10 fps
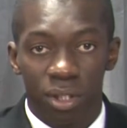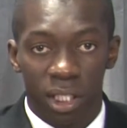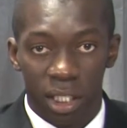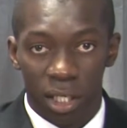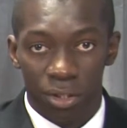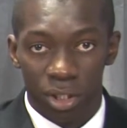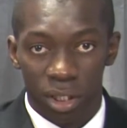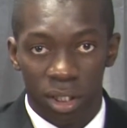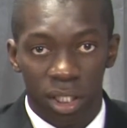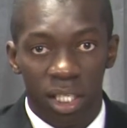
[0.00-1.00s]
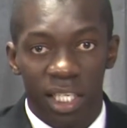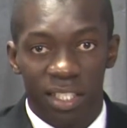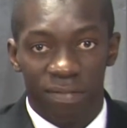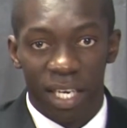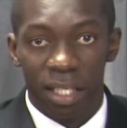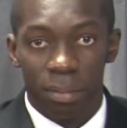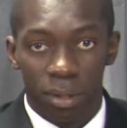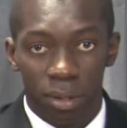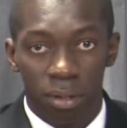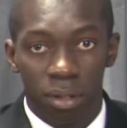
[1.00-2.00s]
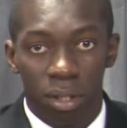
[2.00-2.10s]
technology is available